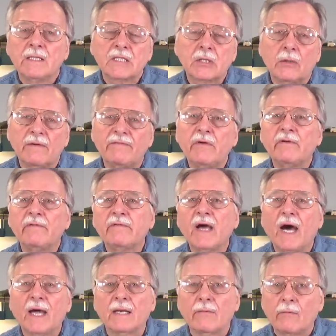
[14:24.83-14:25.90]
So if you've
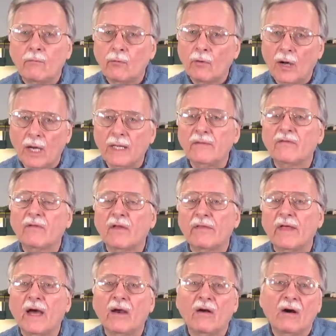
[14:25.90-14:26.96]
got runs
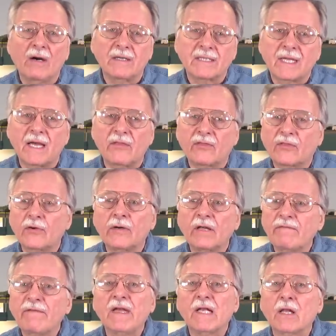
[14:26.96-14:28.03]
that are, say,
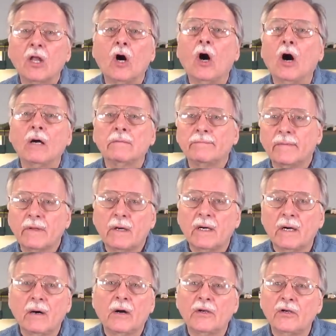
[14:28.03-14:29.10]
thirty feet long uh,
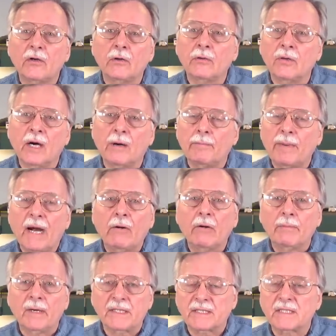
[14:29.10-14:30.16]
on your uh,
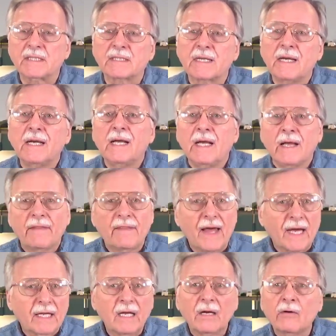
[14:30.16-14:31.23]
power buses,
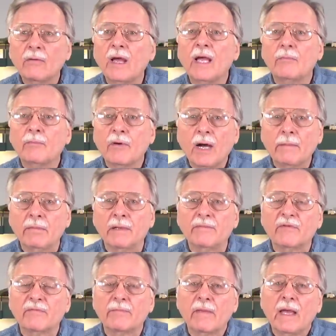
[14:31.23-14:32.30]
that can create
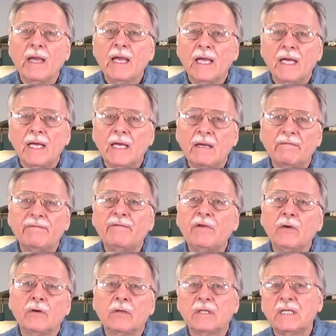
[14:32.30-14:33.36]
problems. If
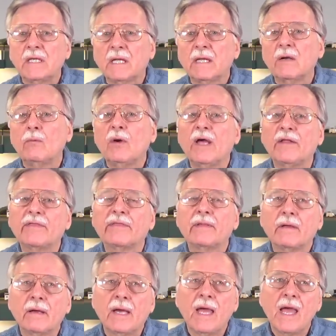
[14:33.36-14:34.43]
you're dealing
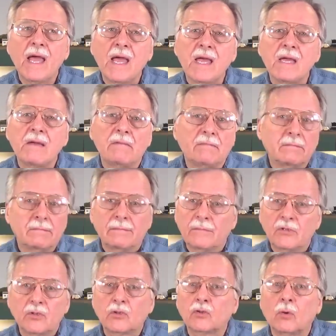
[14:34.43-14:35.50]
with a
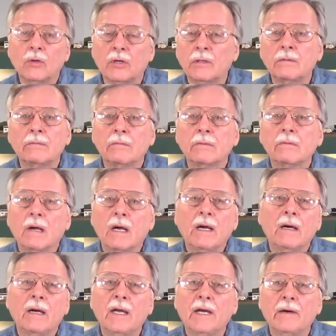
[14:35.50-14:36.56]
shorter
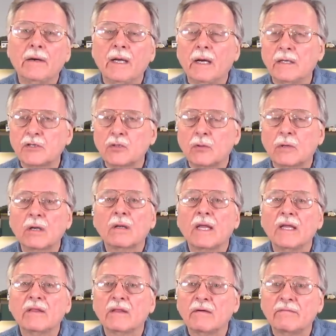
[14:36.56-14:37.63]
uh, area, a shorter
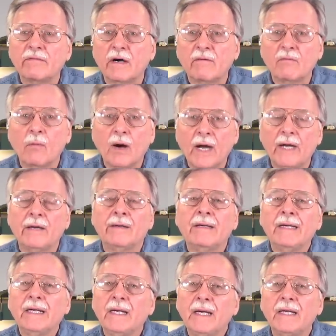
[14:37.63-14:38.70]
length of, of wire,
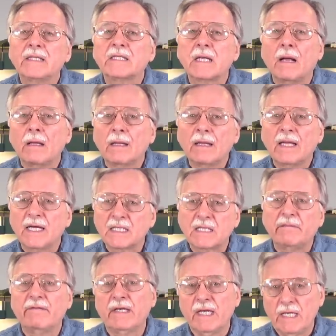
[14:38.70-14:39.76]
it's less
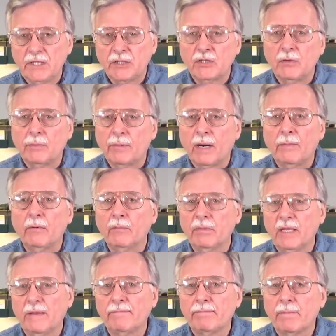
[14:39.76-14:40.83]
of an issue
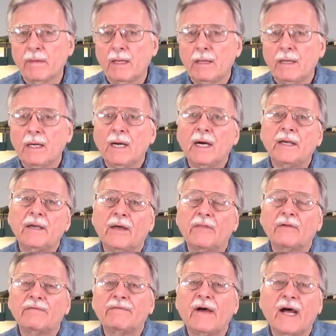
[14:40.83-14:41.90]
probably.
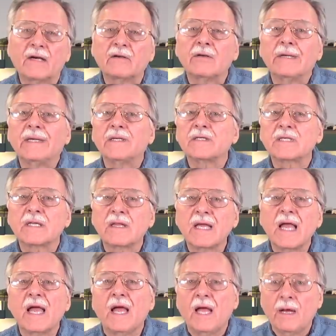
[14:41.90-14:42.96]
Another factor is
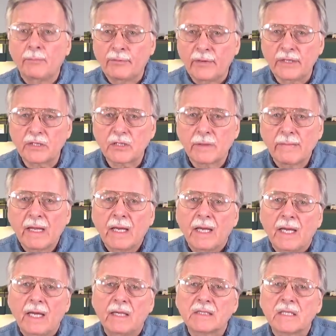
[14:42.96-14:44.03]
the amperage.
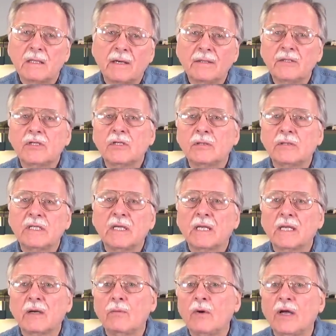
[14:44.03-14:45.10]
As long as you're
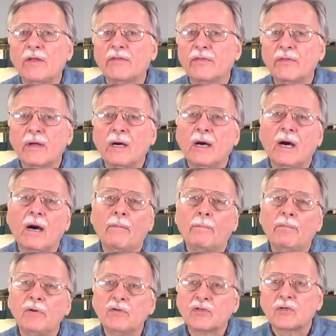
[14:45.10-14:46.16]
dealing with uh,
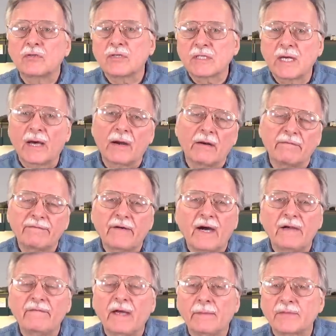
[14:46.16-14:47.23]
boosters that are
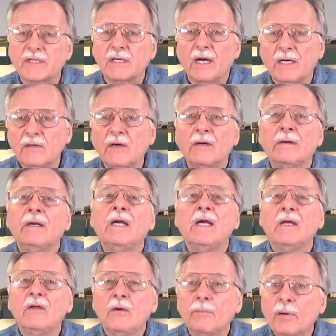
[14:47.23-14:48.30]
five amps and under,
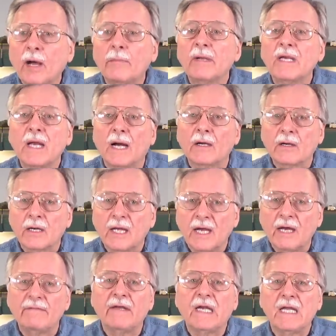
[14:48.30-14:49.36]
you're probably not going to
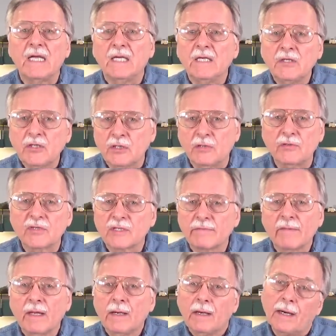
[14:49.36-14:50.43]
have any issues,
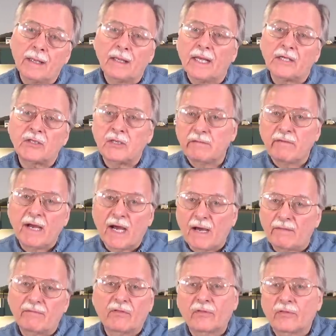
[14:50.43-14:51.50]
unless you've
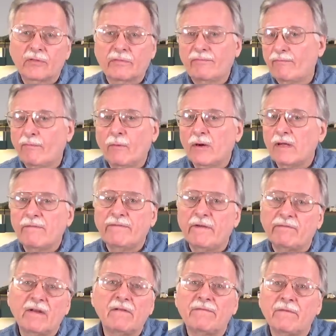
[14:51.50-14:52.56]
got forty,
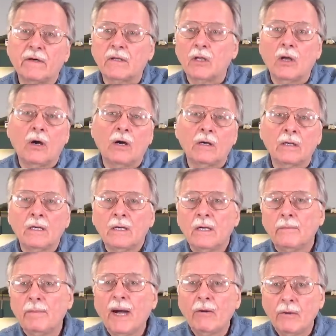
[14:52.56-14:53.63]
fifty foot long
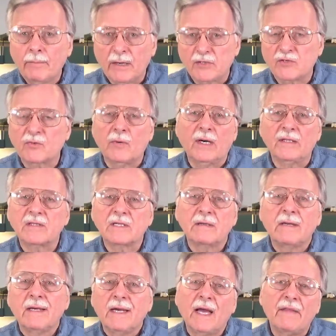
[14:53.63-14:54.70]
power bus runs.
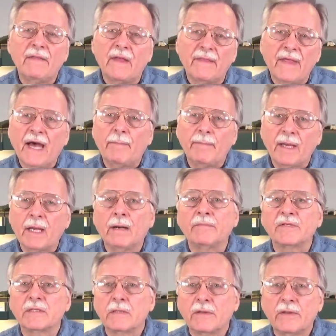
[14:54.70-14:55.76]
And then that
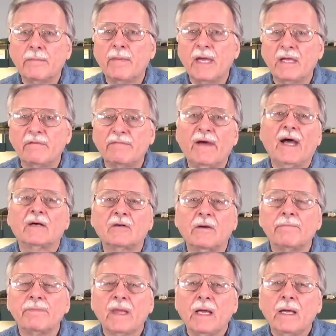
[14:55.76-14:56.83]
becomes the main
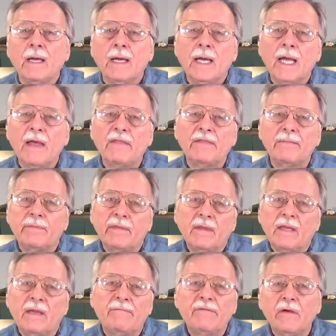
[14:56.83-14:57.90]
factor. And
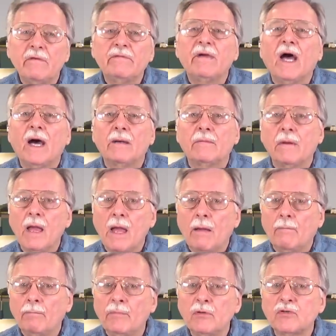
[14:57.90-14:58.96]
if you've got
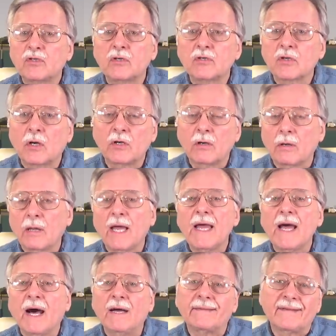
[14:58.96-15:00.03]
boosters on your
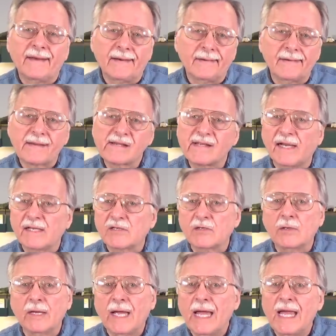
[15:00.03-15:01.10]
layout that are six
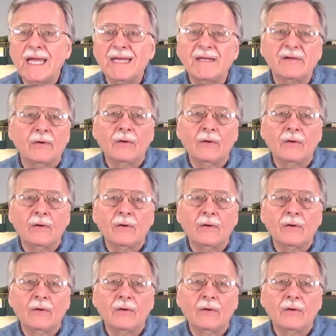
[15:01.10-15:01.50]
or eight